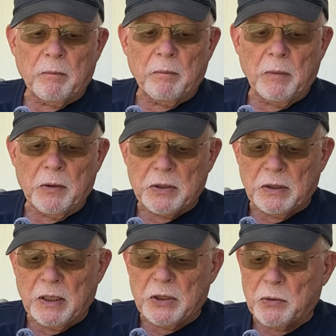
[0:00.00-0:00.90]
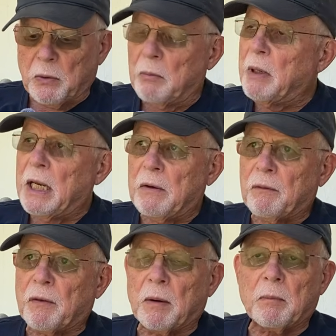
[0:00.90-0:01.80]
most of these were made
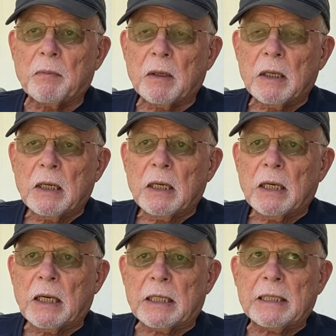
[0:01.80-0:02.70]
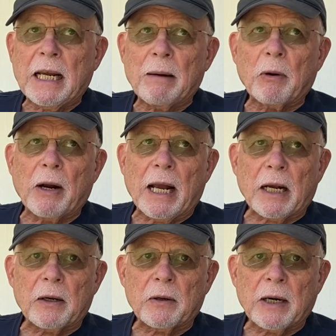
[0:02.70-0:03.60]
from
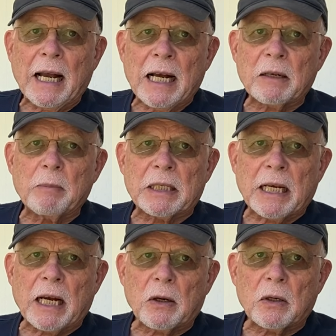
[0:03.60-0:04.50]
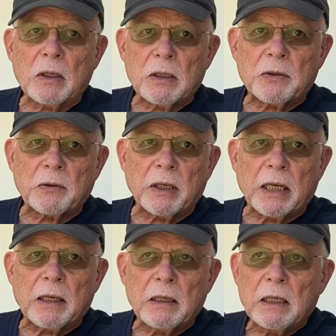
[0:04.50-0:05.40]
tamarack or hackmatack
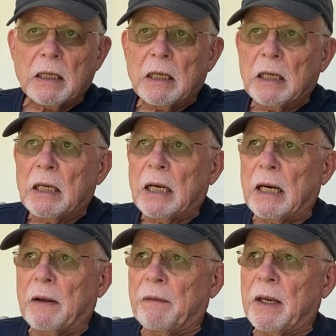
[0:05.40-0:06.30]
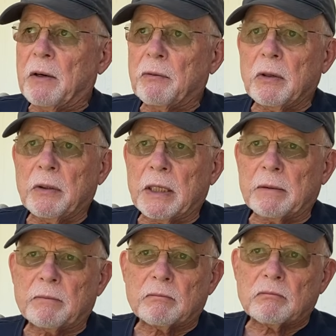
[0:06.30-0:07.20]
tree. They grew
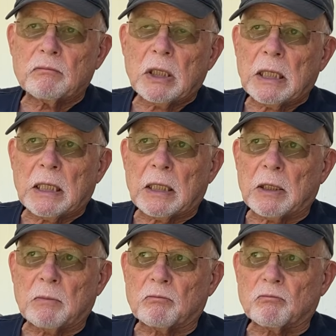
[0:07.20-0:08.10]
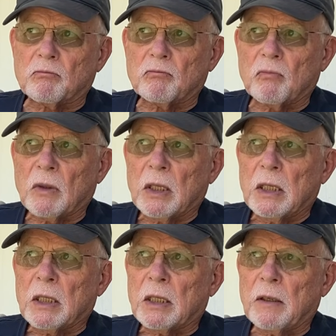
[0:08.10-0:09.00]
in
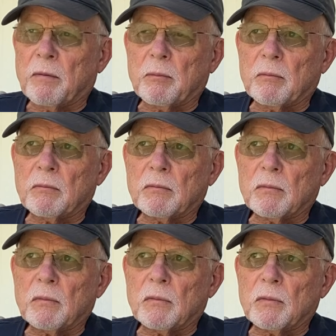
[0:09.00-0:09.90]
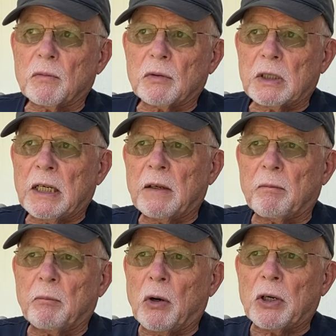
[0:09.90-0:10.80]
kind
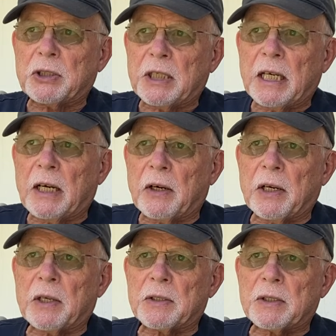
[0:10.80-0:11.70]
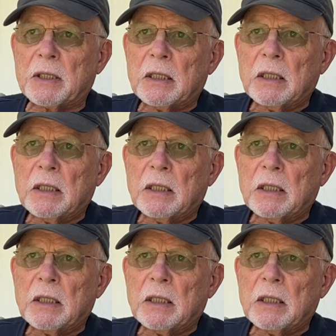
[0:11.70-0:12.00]
of marshy areas